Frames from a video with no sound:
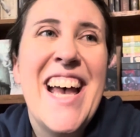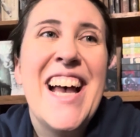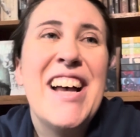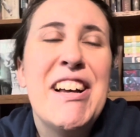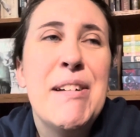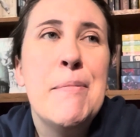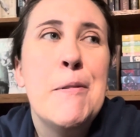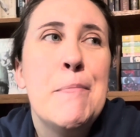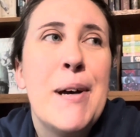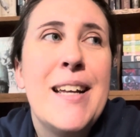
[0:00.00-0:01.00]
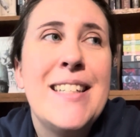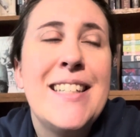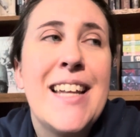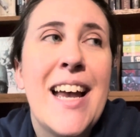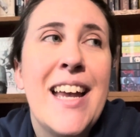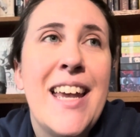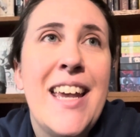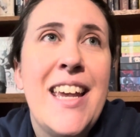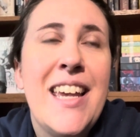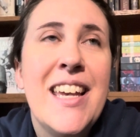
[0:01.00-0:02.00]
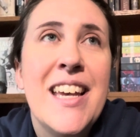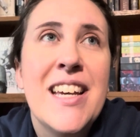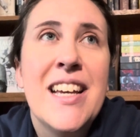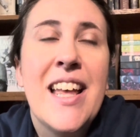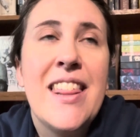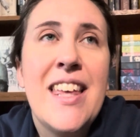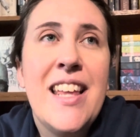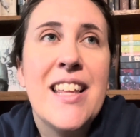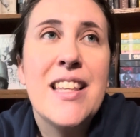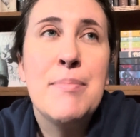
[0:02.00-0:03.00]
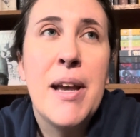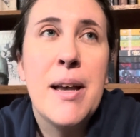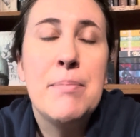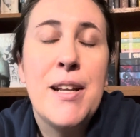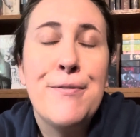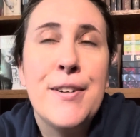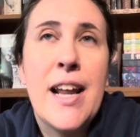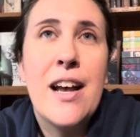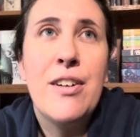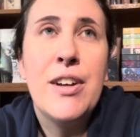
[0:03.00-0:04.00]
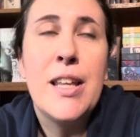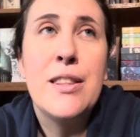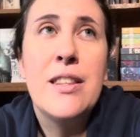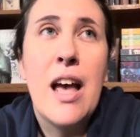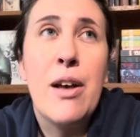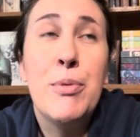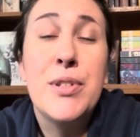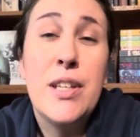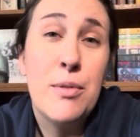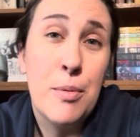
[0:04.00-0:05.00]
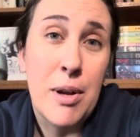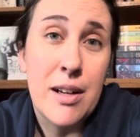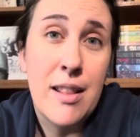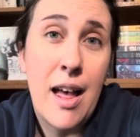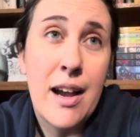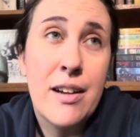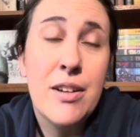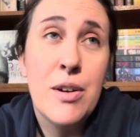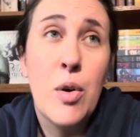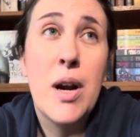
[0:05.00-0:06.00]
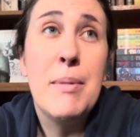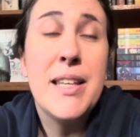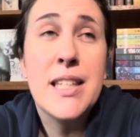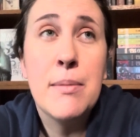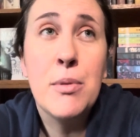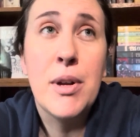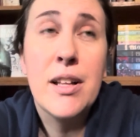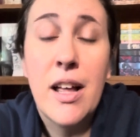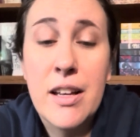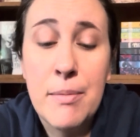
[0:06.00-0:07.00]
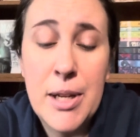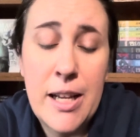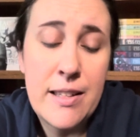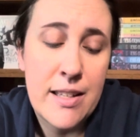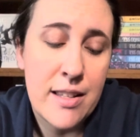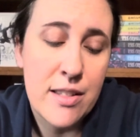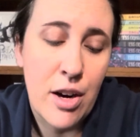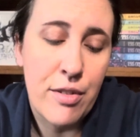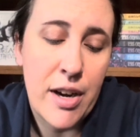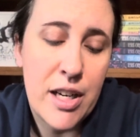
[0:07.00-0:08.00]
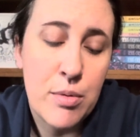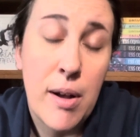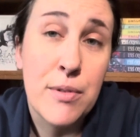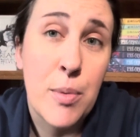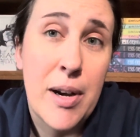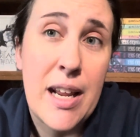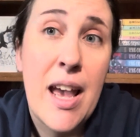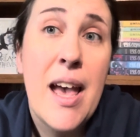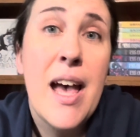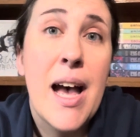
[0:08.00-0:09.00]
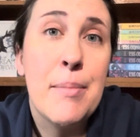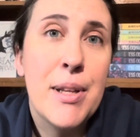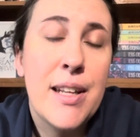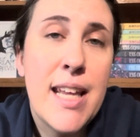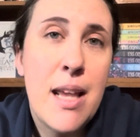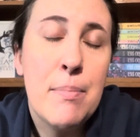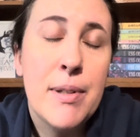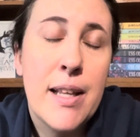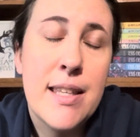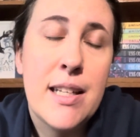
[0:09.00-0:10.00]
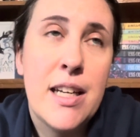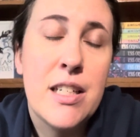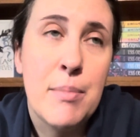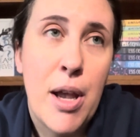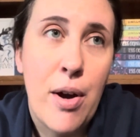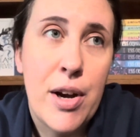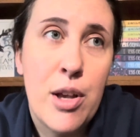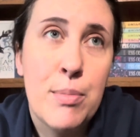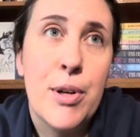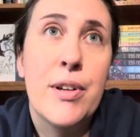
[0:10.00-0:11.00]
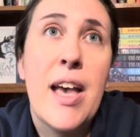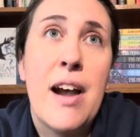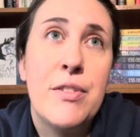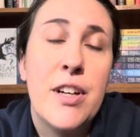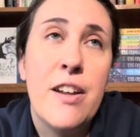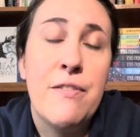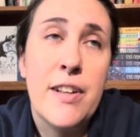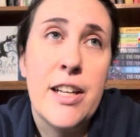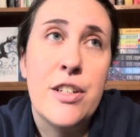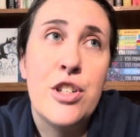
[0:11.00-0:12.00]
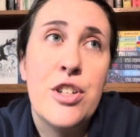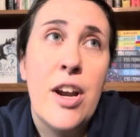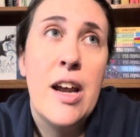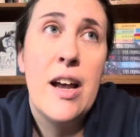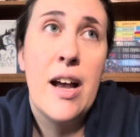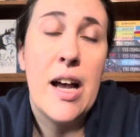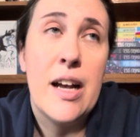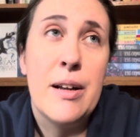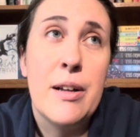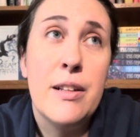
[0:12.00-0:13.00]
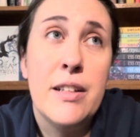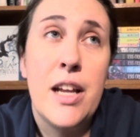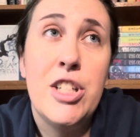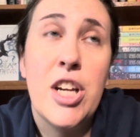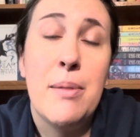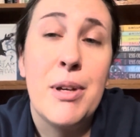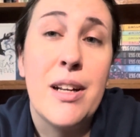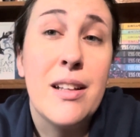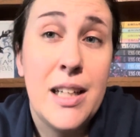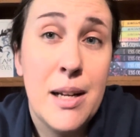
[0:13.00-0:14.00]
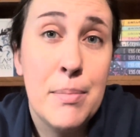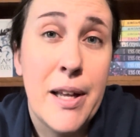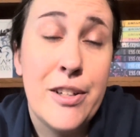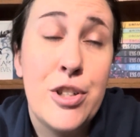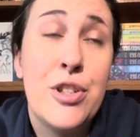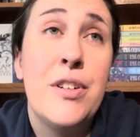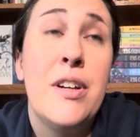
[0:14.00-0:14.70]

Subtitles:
But I think that's my update for now. I will see you at 1 o'clock, or I might skip the 1 o'clock update since it's already 12:20. I'm going to keep listening to my audiobook. After I finish lunch, I'm going to clean up lunch,